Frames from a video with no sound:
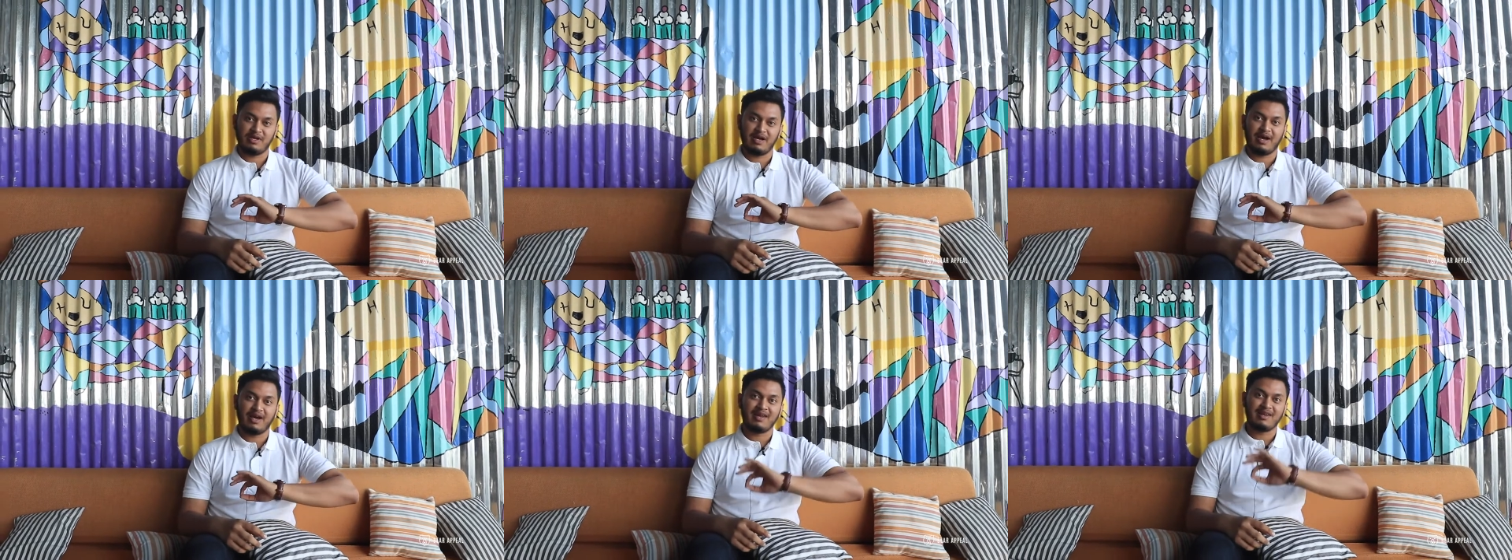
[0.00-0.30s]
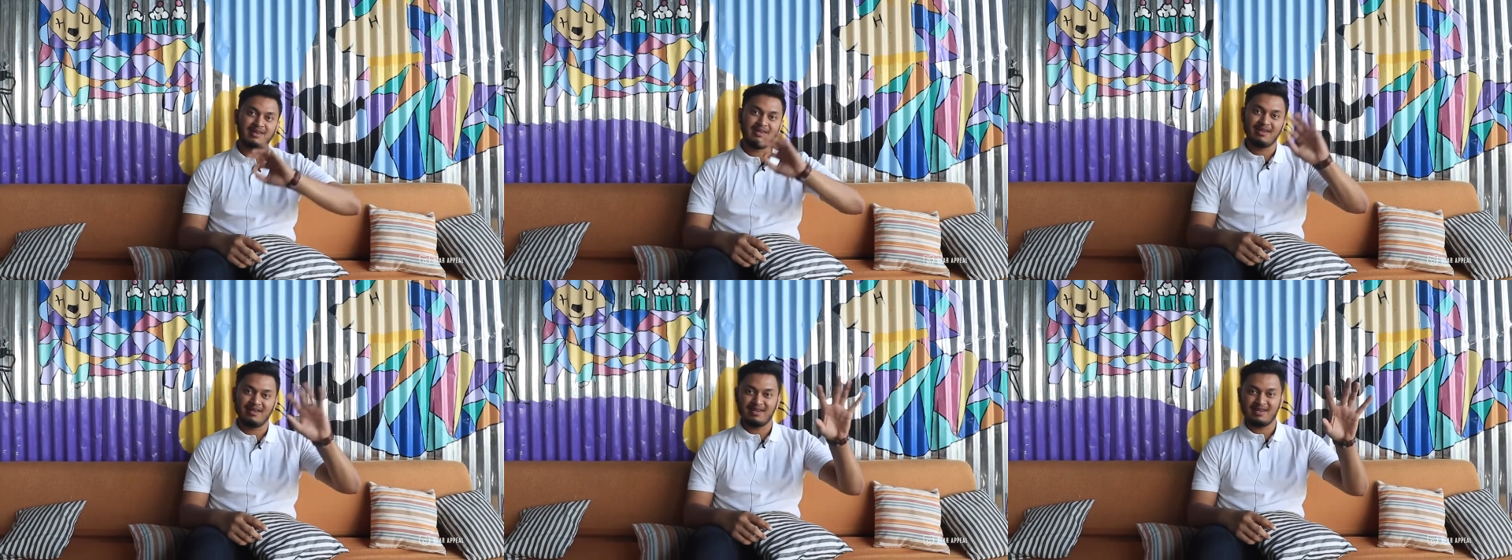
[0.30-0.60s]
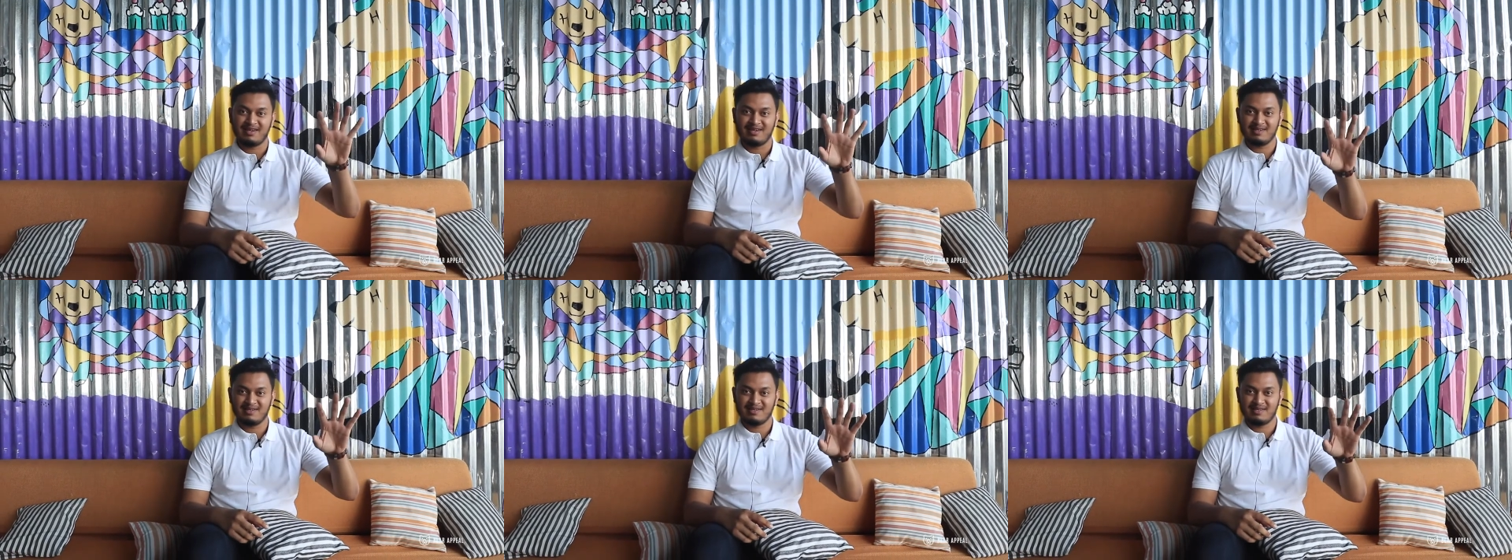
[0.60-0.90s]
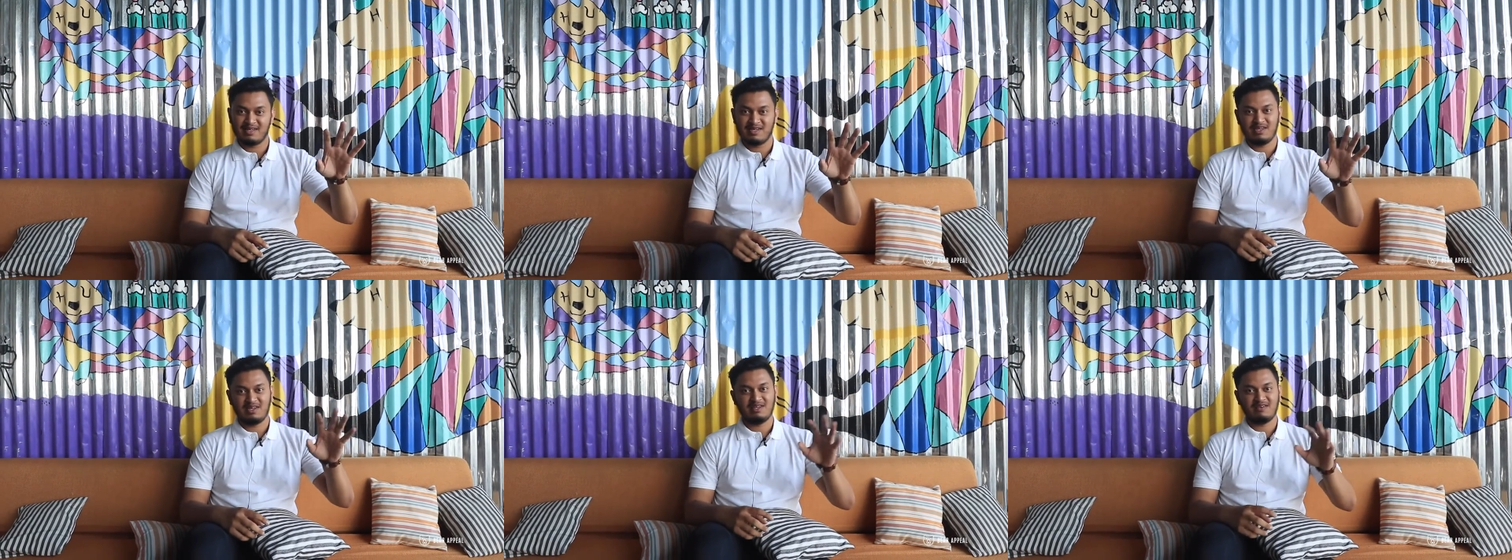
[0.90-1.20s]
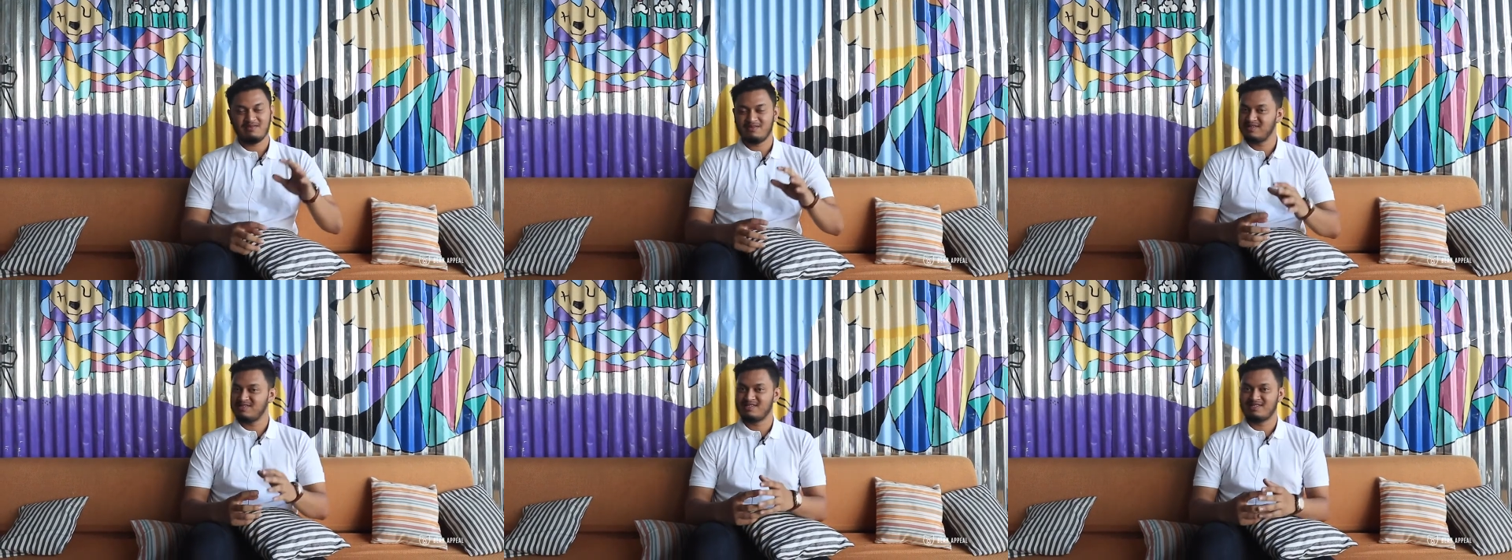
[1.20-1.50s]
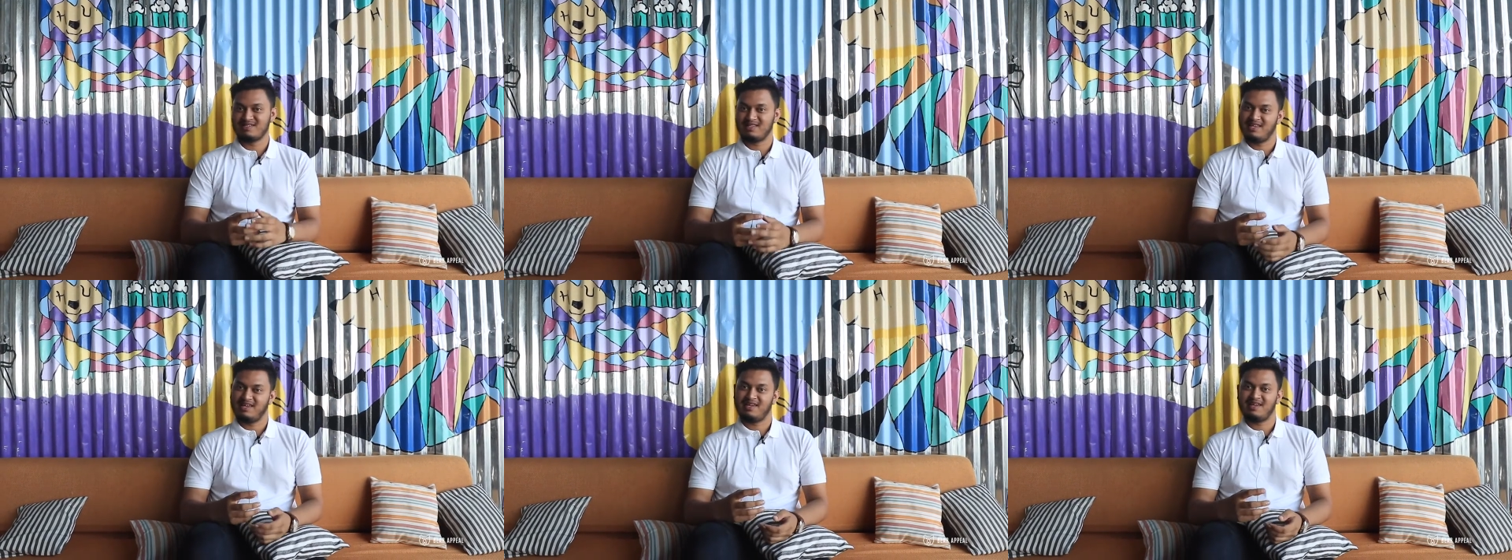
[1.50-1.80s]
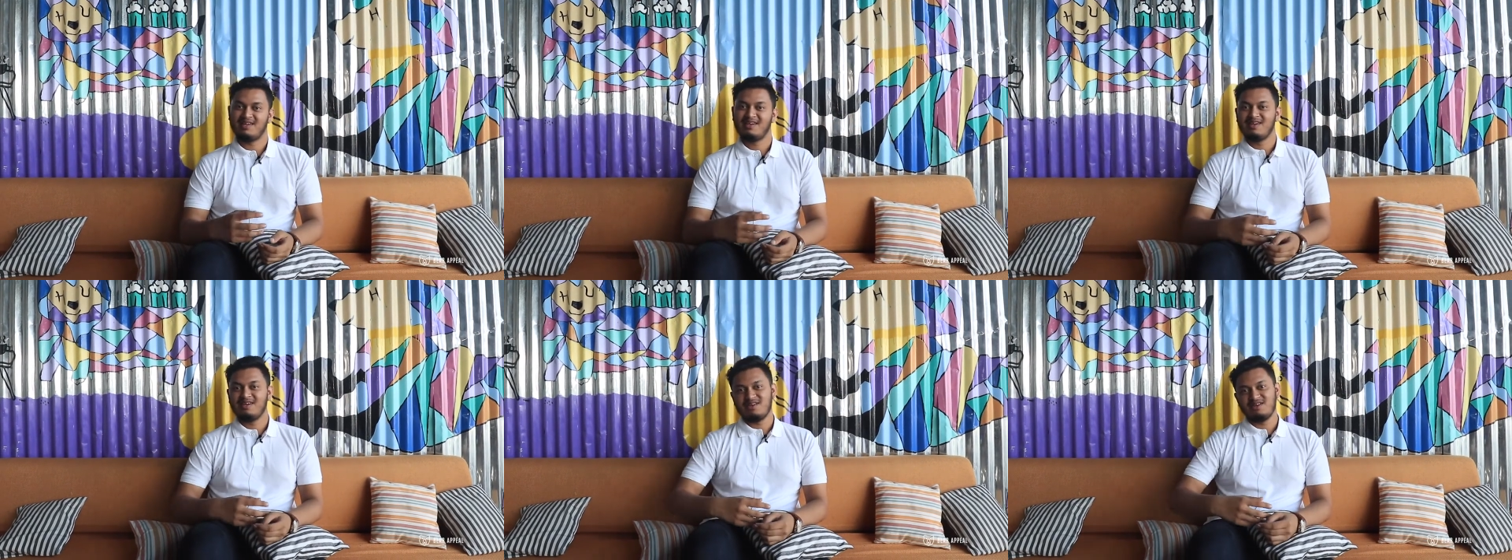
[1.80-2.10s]
idealized. And he was just
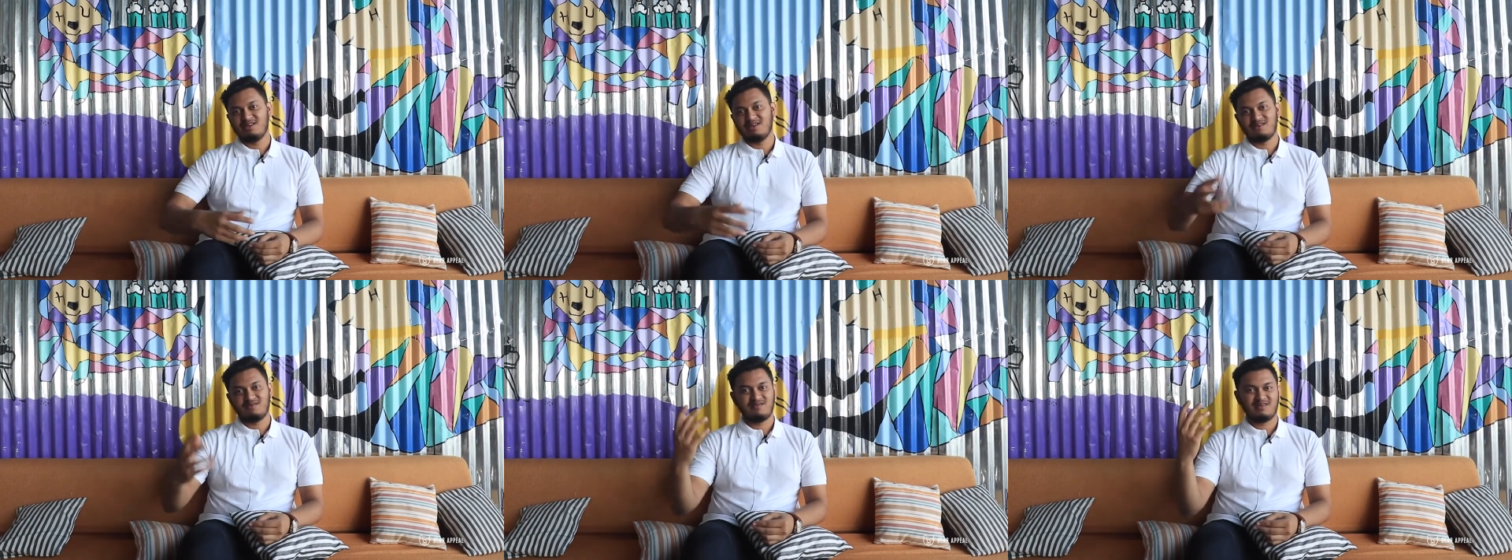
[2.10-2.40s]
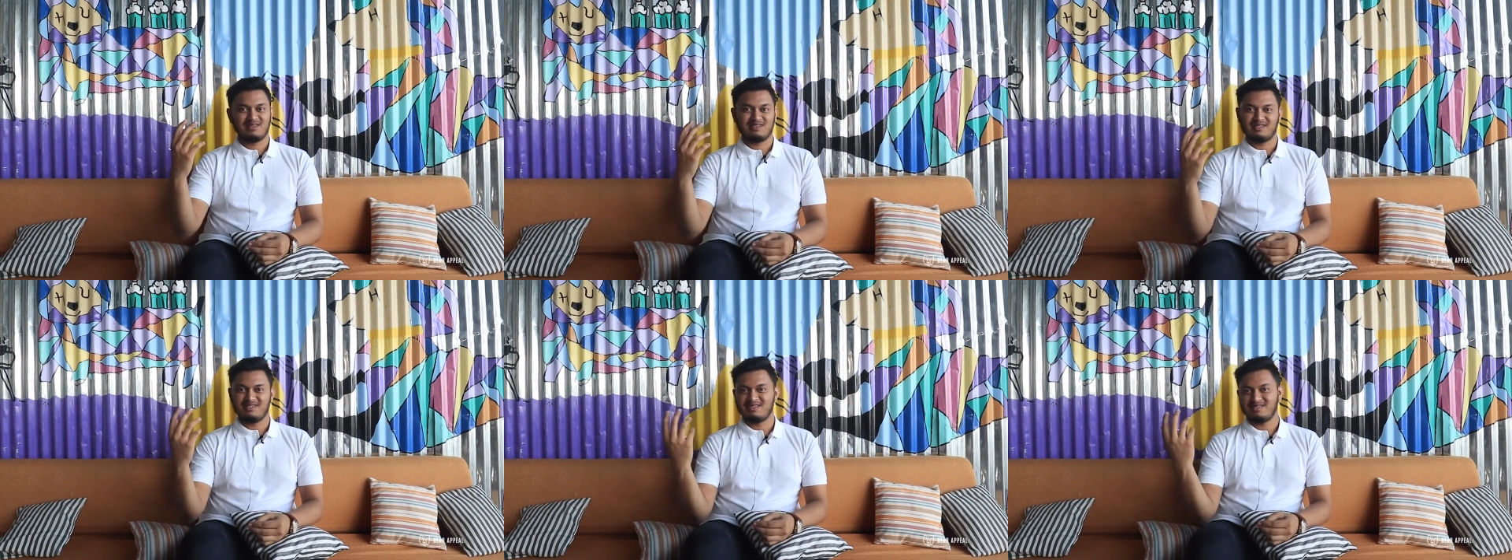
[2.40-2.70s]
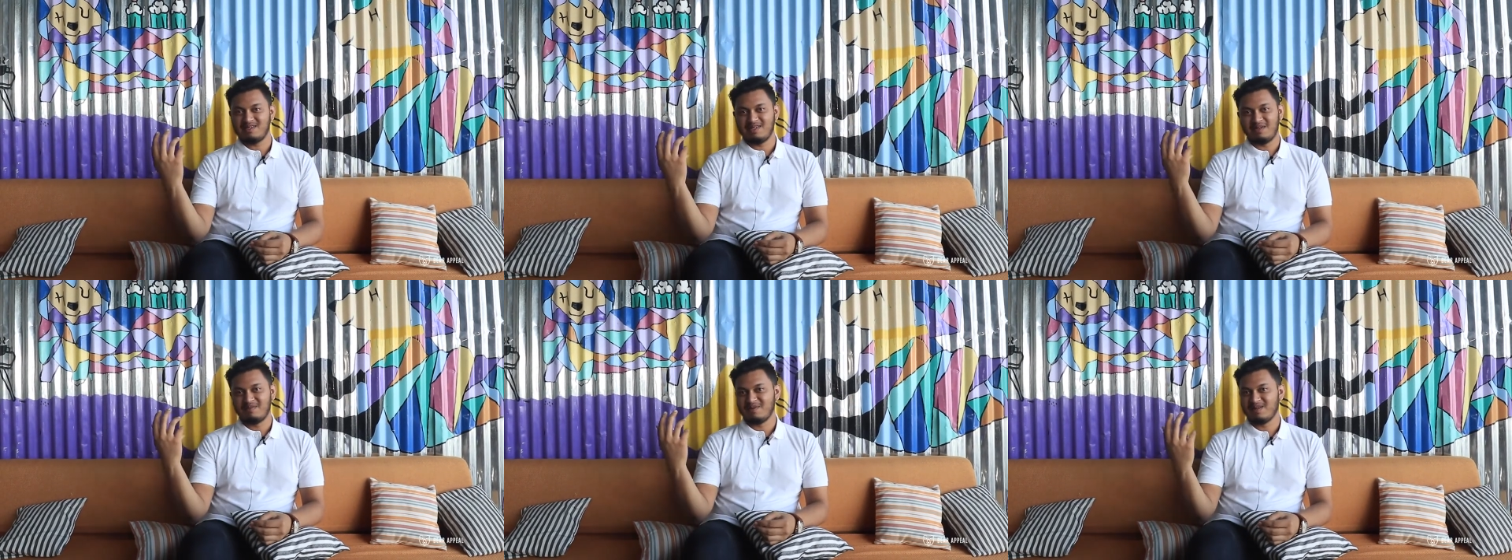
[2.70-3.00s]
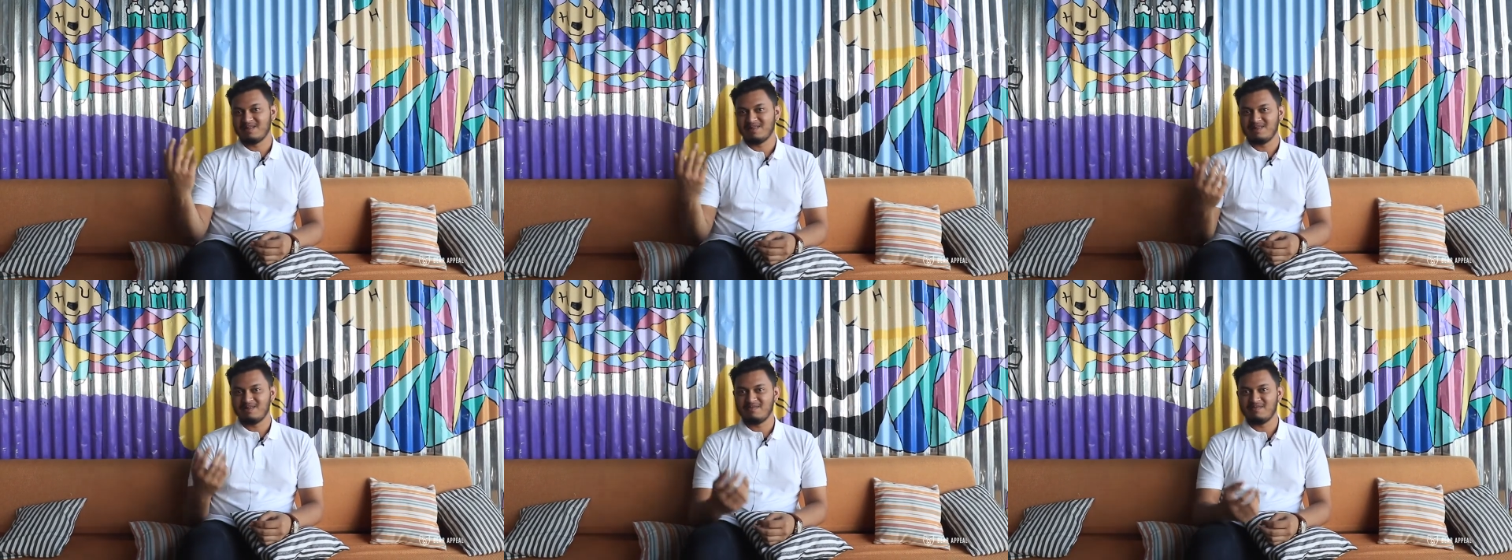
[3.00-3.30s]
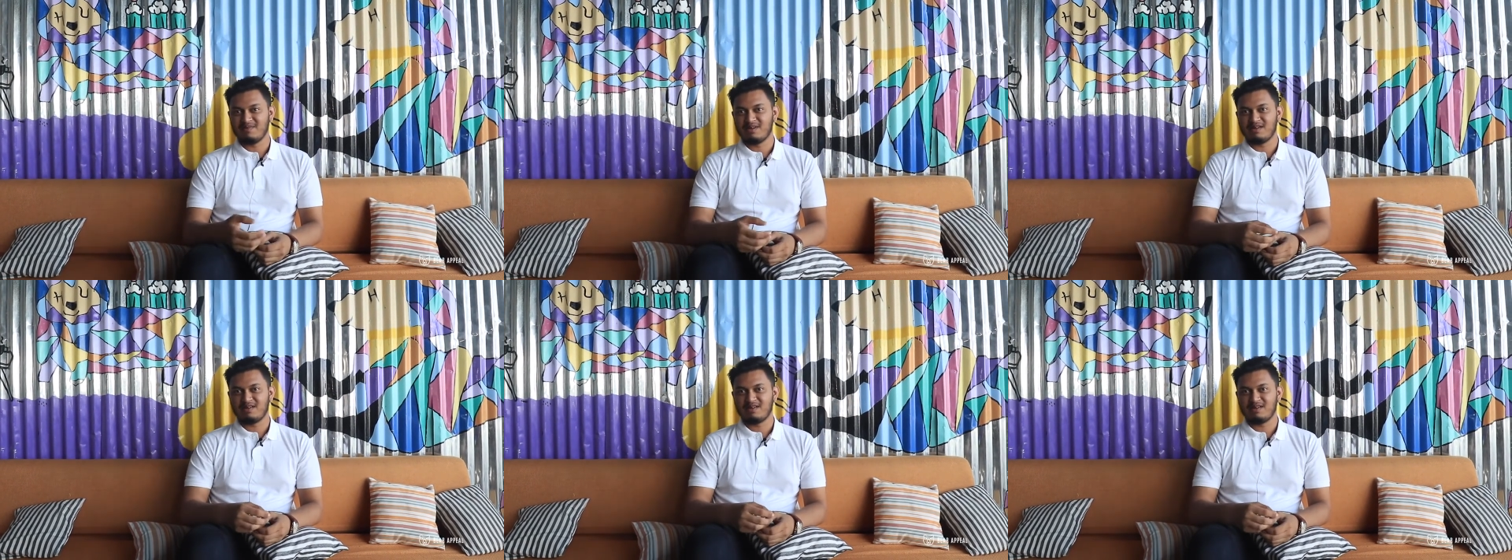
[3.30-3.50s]
like, you know what, just email them.